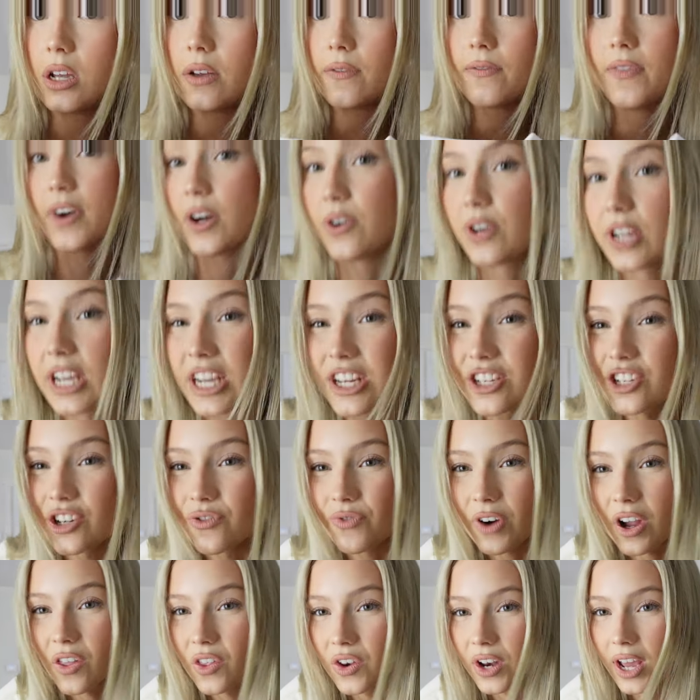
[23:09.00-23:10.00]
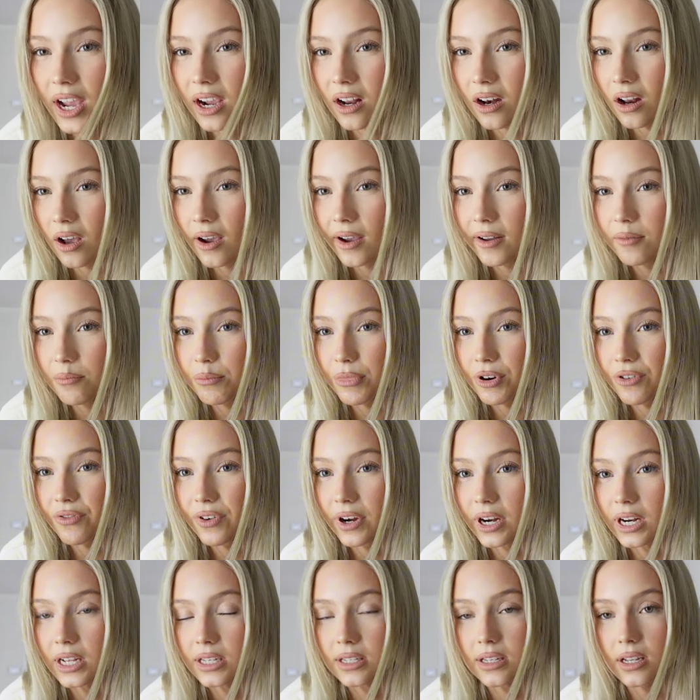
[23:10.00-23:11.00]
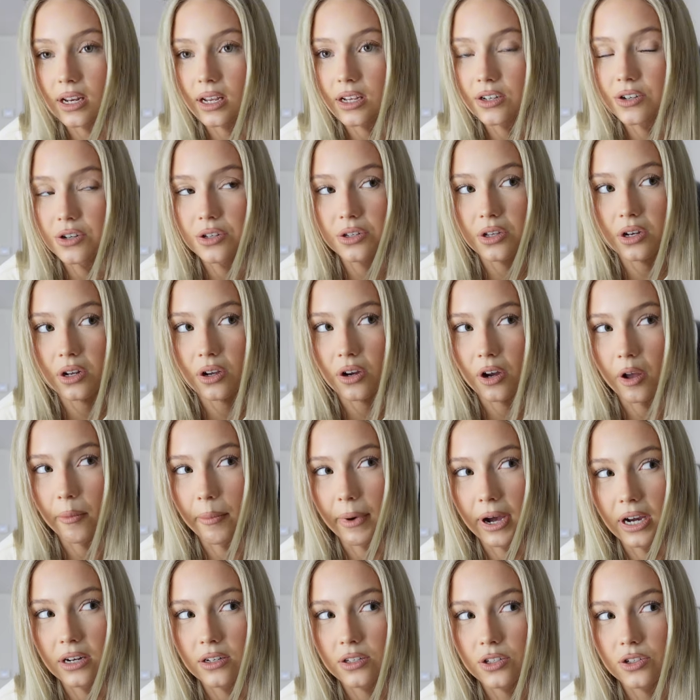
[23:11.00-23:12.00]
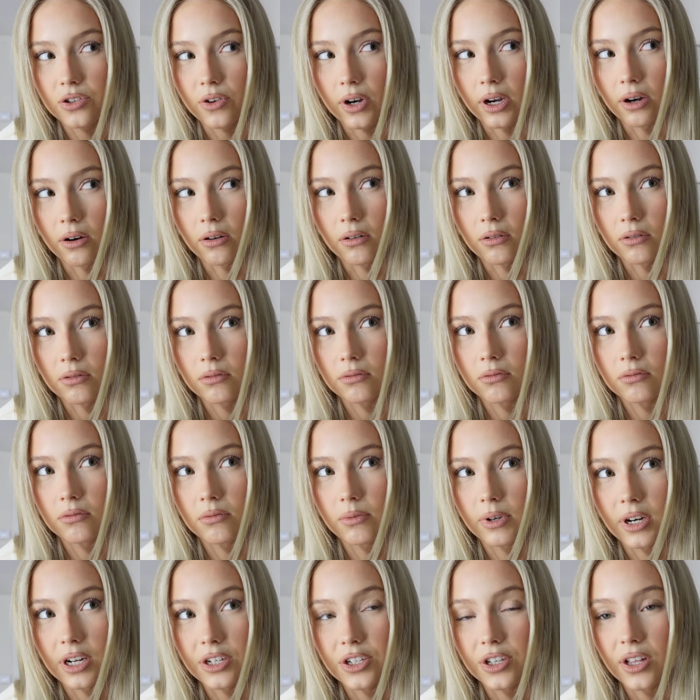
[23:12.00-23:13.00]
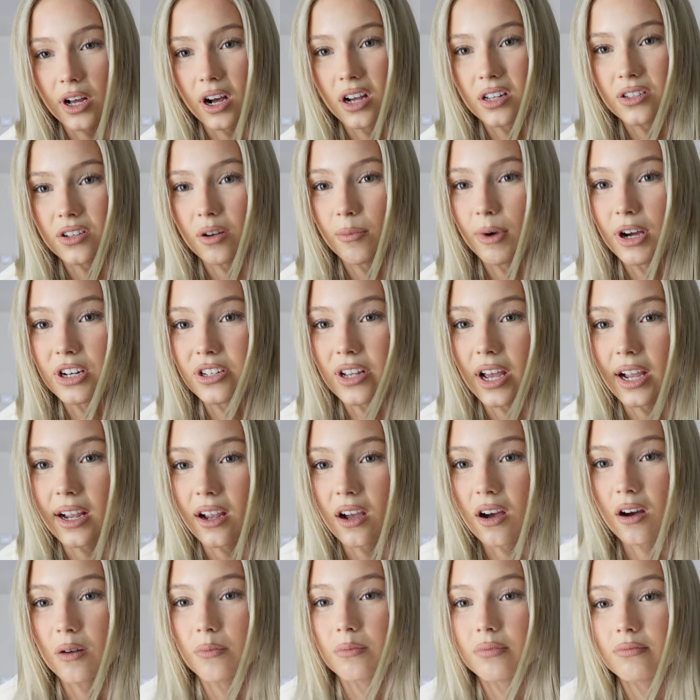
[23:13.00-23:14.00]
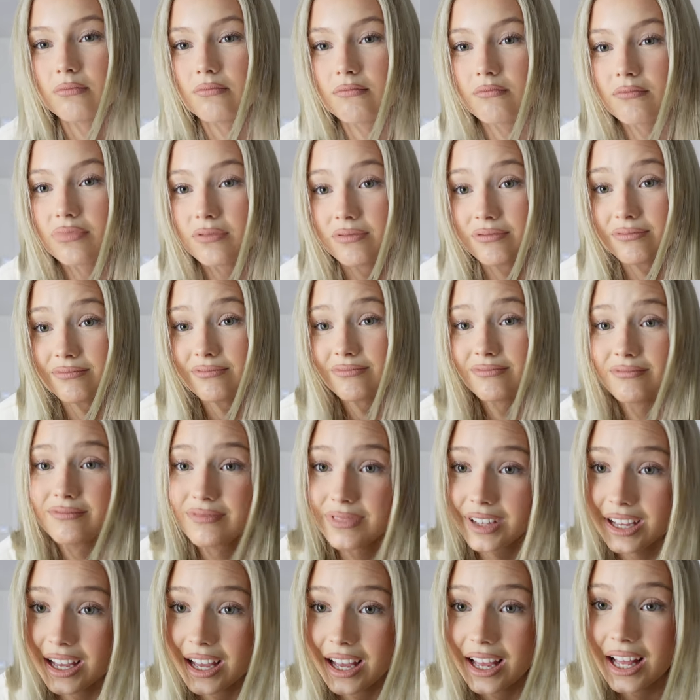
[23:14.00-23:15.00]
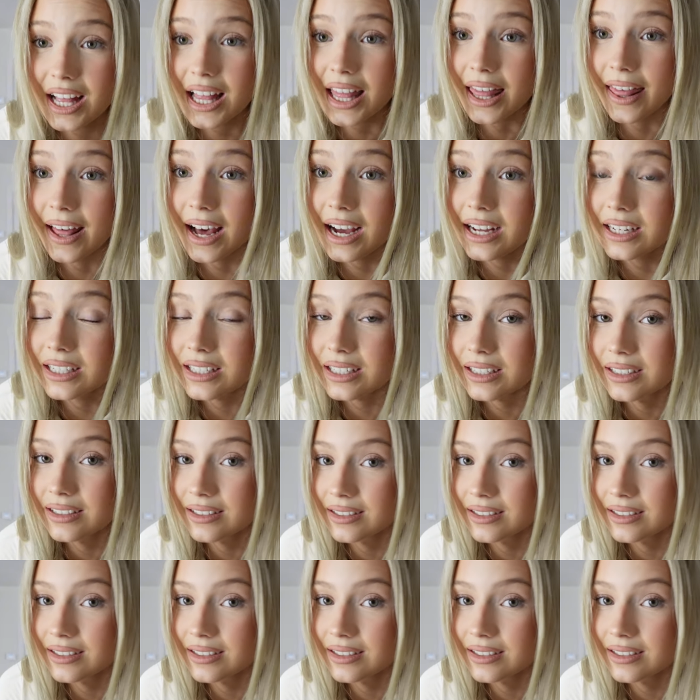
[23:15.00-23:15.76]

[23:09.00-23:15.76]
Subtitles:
foundation around the neckline, but realistically it's just going to go back straight on when I do that, so I might just hang it up. That